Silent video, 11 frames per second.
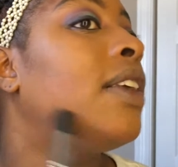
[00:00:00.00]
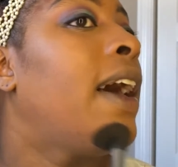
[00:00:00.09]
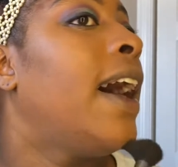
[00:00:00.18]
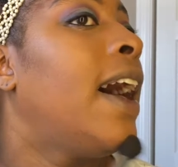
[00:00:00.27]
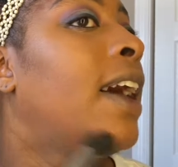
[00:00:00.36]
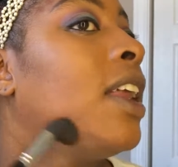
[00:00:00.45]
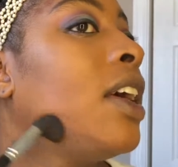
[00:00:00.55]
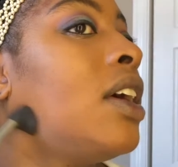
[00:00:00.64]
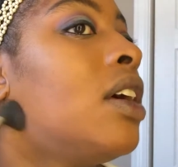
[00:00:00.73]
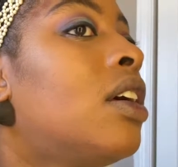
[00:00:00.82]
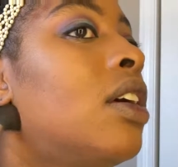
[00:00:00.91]
to add
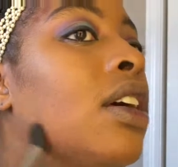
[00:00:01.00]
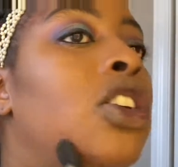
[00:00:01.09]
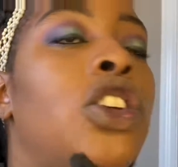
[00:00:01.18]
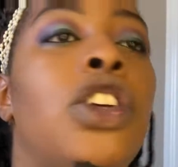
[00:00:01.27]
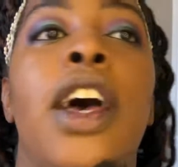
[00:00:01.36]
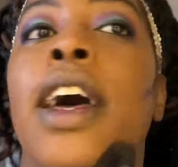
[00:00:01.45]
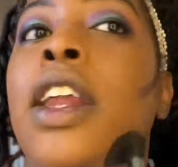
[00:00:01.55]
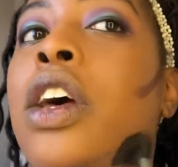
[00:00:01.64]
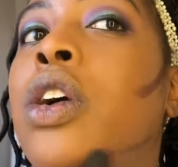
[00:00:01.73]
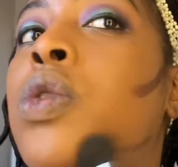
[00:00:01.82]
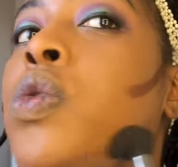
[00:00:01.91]
a
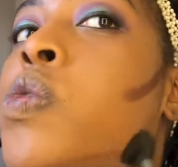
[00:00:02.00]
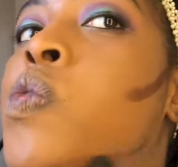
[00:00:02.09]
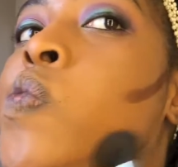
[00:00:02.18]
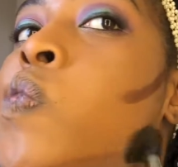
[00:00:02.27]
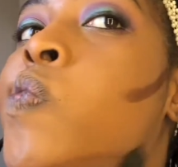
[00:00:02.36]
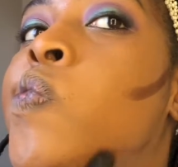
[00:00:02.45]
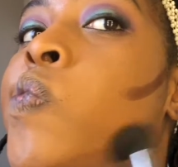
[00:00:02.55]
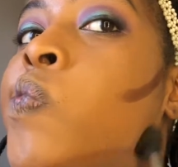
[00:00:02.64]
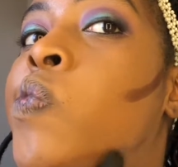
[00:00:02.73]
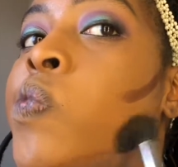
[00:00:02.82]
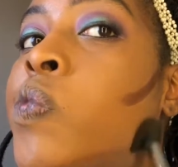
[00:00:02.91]
shadow
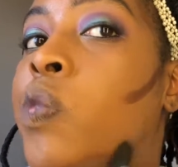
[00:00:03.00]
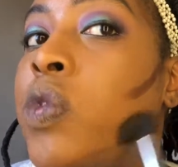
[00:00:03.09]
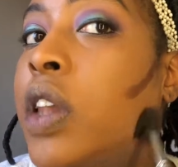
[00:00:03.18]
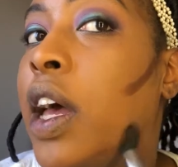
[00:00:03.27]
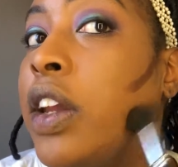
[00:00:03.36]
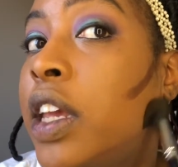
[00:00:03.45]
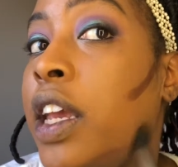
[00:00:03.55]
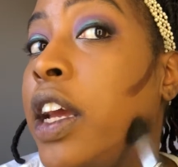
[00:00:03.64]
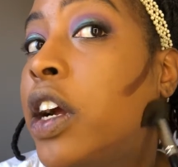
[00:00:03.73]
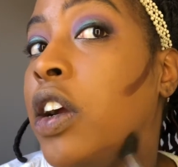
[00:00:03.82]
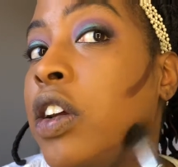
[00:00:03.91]
down
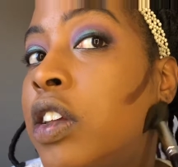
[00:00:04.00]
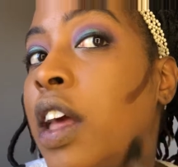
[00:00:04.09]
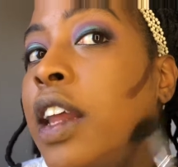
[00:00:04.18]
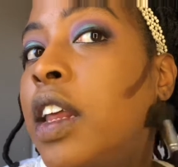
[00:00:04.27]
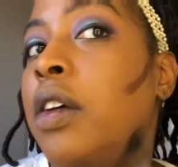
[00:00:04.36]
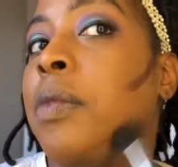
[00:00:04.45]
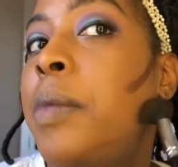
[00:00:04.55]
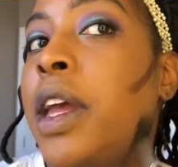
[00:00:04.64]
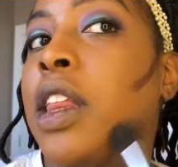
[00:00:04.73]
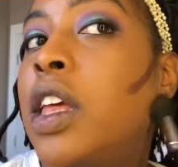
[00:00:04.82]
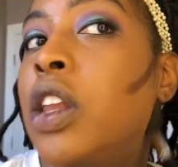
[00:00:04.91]
here to kind of
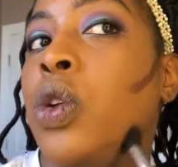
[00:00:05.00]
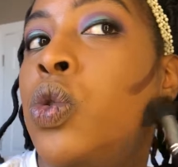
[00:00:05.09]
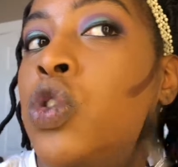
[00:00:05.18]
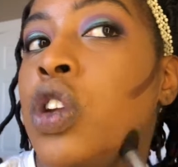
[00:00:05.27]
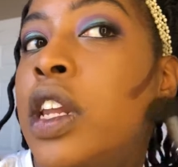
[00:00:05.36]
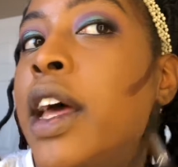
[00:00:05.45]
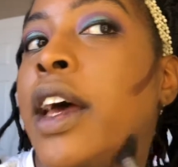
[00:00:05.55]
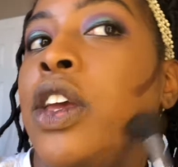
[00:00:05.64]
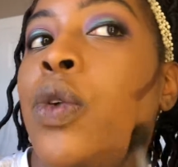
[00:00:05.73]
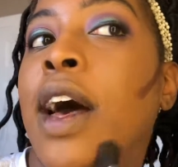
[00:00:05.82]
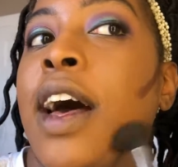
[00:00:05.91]
make the illusion that
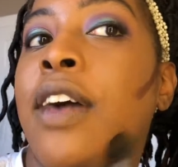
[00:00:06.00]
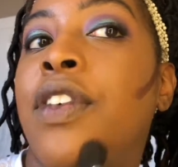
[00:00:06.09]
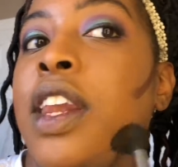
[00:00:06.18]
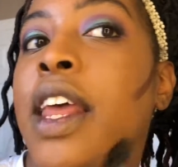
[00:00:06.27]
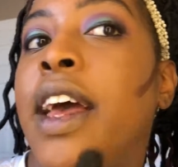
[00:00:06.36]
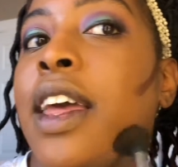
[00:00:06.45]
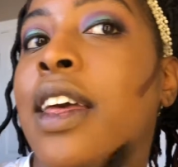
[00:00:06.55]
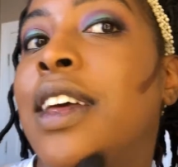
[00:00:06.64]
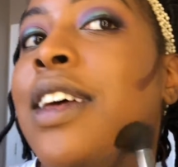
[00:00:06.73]
you have a neck.